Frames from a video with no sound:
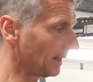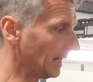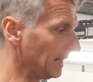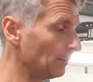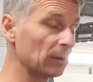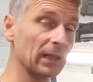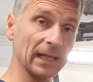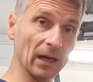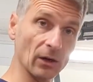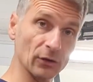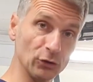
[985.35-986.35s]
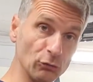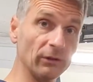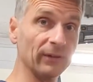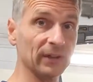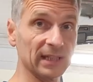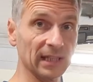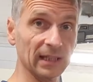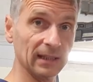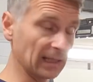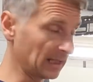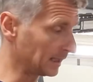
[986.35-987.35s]
and then we can get our new rivet in
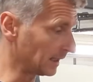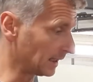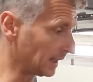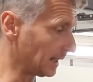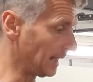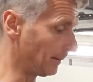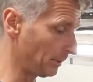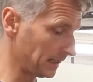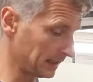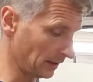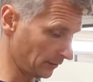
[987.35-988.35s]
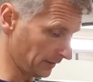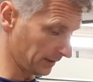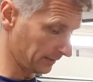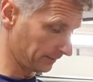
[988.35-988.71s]
and get that pinned over.